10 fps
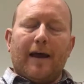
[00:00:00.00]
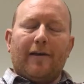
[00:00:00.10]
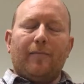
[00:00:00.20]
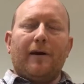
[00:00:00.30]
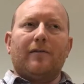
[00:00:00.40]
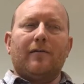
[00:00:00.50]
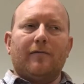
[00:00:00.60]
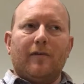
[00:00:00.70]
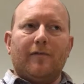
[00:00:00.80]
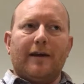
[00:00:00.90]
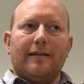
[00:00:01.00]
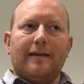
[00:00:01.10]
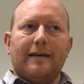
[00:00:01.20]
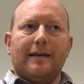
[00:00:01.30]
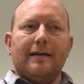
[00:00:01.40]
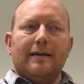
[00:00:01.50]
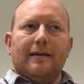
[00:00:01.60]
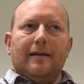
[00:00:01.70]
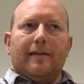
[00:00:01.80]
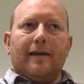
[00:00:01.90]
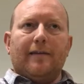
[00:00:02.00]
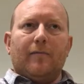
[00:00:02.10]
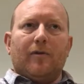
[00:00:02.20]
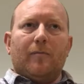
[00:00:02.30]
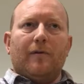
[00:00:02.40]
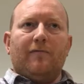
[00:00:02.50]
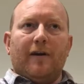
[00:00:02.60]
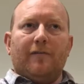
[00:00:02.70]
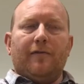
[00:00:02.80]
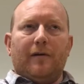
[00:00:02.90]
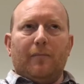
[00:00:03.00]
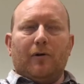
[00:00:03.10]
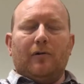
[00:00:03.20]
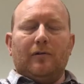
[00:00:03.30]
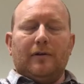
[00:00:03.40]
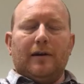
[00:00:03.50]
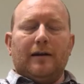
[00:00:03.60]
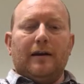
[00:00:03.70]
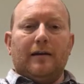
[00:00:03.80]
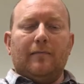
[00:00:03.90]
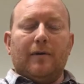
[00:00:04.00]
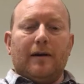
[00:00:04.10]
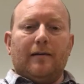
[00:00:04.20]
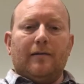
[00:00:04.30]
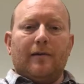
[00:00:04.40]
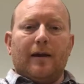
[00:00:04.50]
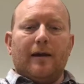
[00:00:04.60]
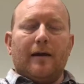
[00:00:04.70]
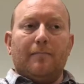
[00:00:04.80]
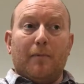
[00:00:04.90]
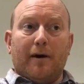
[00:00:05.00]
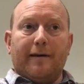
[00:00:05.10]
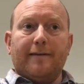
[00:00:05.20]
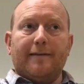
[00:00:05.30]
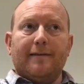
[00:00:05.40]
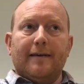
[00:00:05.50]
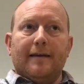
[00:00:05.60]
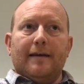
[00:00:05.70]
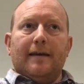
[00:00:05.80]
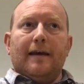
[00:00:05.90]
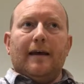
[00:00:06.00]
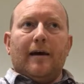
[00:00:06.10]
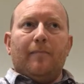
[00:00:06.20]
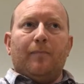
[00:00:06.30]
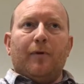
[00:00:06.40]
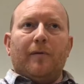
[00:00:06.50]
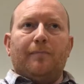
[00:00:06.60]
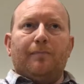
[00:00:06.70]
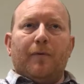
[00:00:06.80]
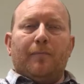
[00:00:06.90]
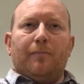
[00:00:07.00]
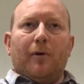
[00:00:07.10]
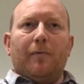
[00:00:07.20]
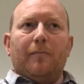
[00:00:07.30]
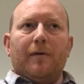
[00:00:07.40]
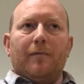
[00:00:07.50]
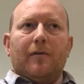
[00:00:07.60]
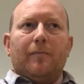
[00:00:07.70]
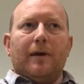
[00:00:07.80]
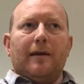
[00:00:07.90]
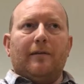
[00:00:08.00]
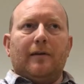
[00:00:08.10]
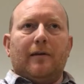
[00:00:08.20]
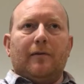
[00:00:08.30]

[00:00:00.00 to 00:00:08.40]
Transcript: aspect of AT, that seems to be faithfully modelled in mice. But the problem seems to be,